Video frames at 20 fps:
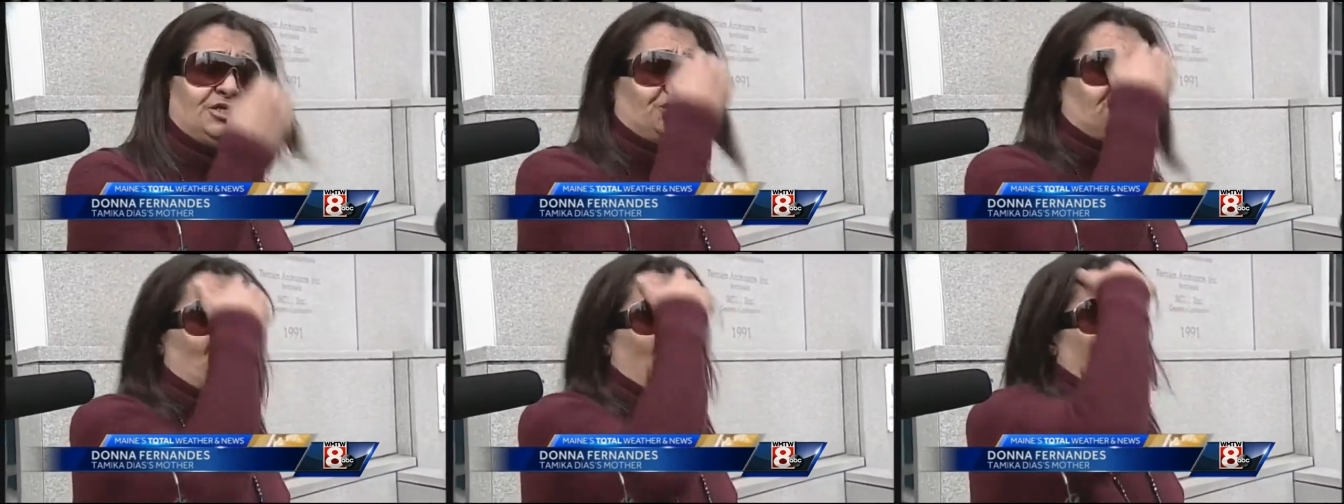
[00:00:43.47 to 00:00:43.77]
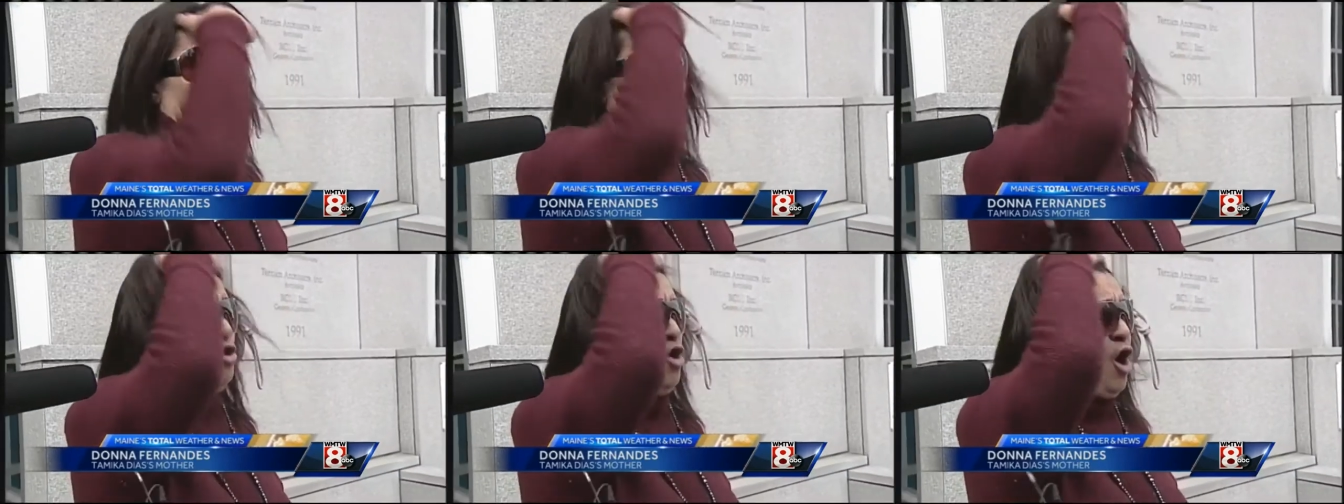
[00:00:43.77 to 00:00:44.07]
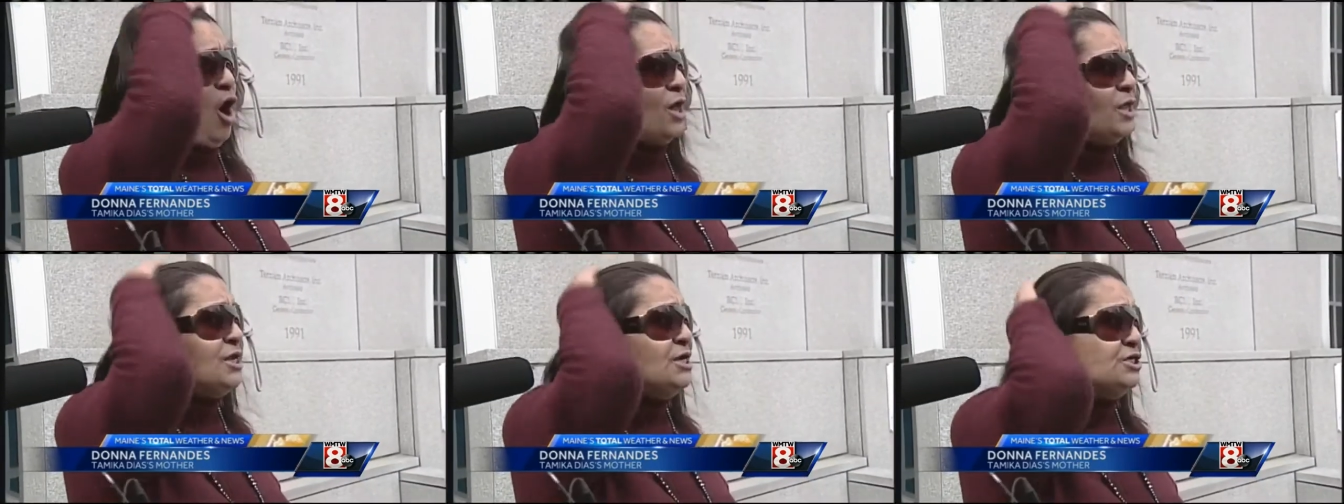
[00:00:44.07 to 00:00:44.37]
She's gone to
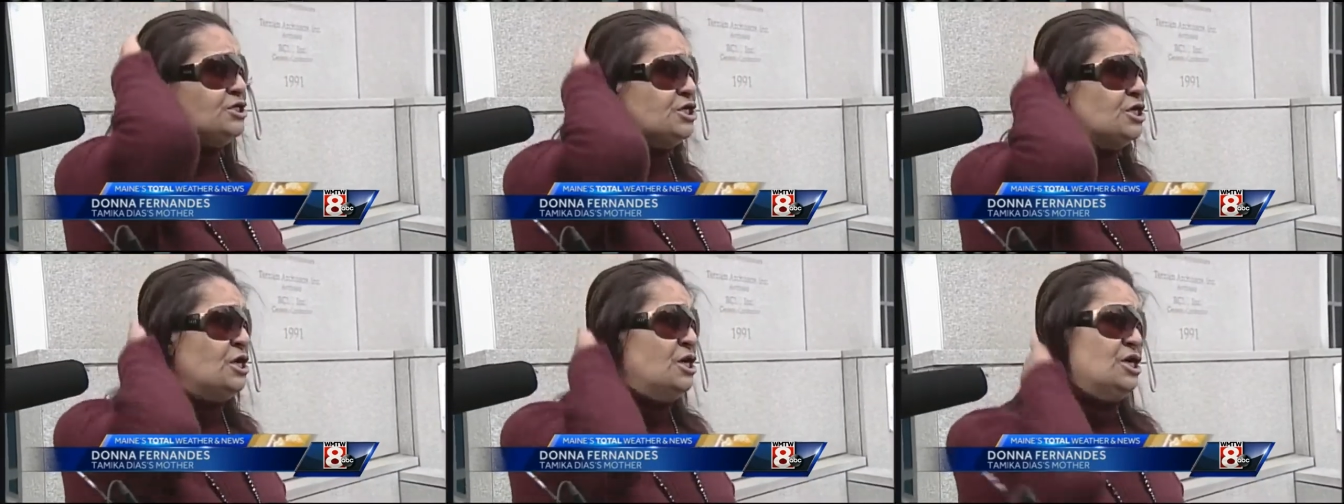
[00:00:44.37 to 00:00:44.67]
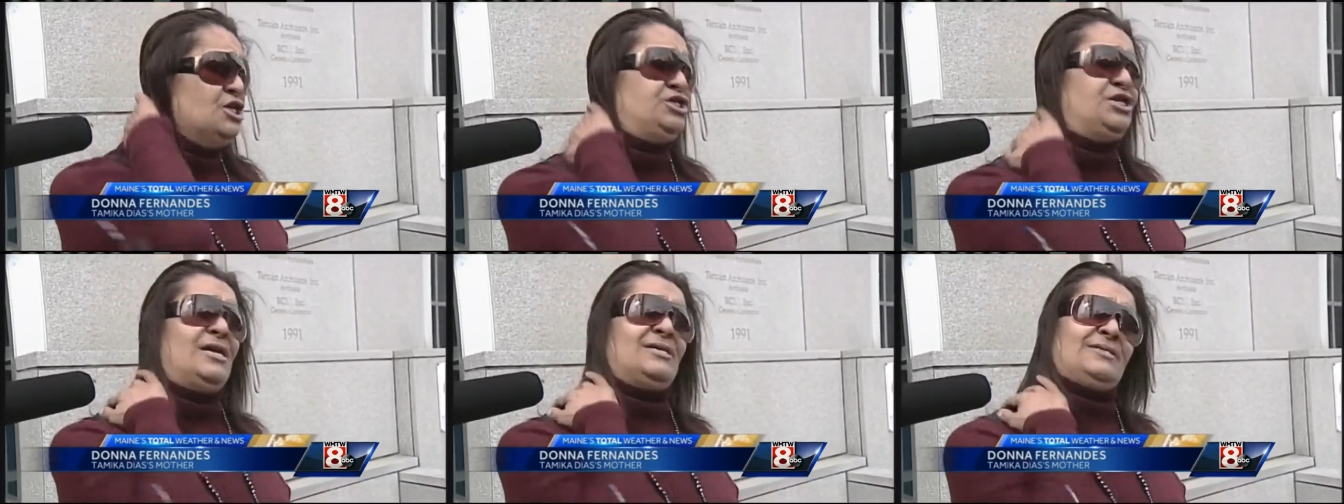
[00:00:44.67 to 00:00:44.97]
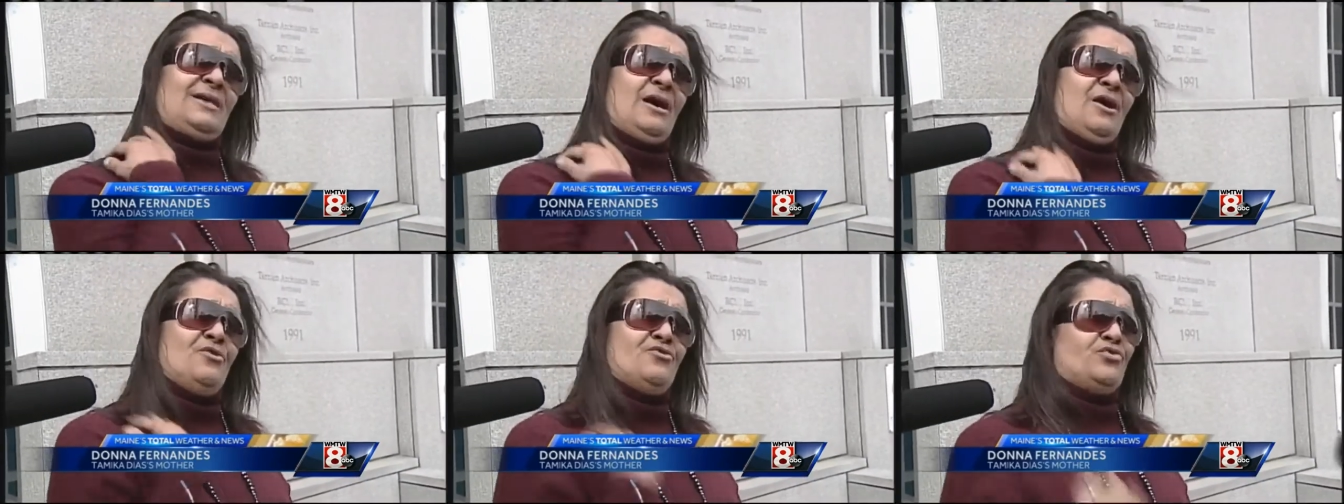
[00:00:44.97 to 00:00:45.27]
college. She has
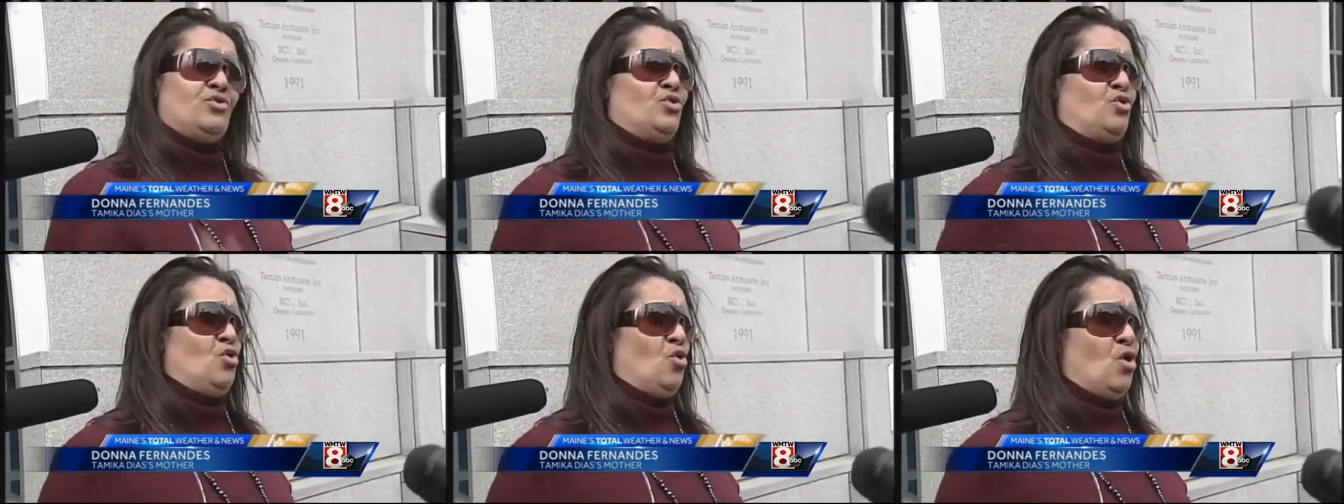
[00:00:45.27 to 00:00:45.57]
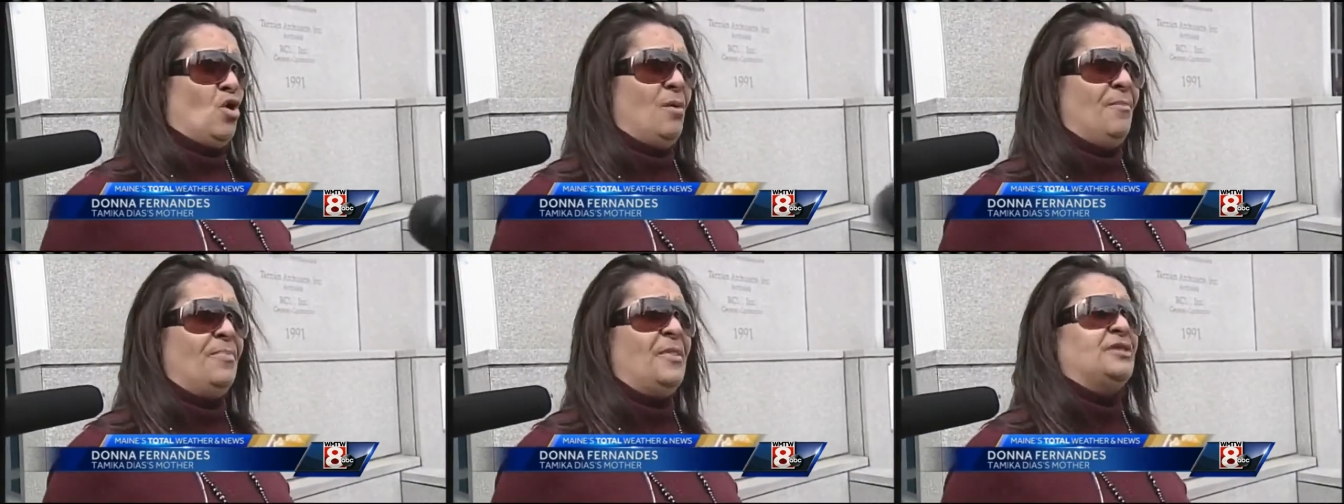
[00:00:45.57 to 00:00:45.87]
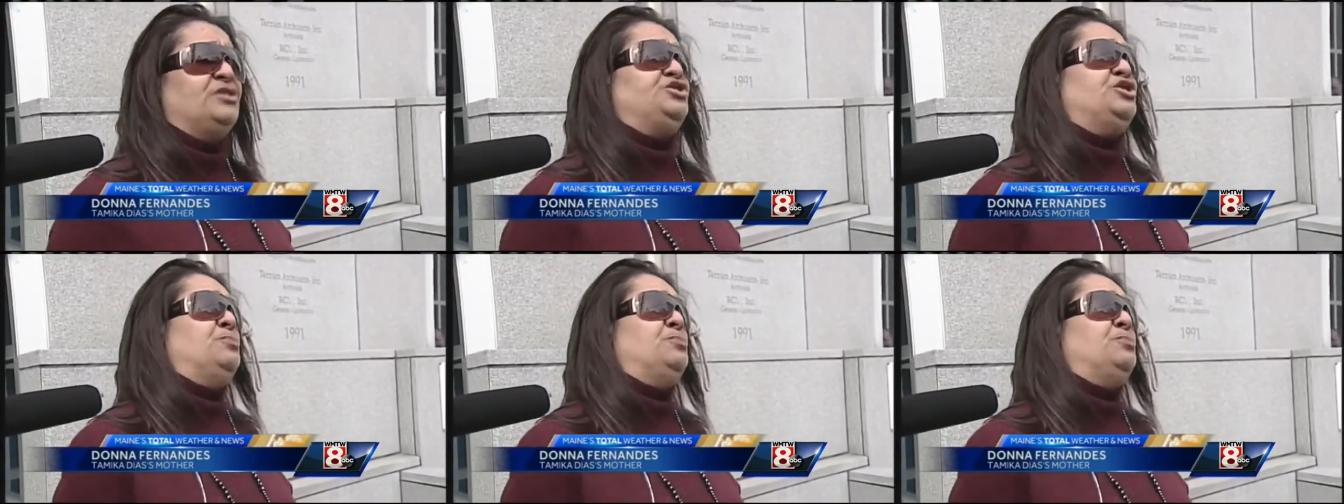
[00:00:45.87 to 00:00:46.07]
a house in Gorham that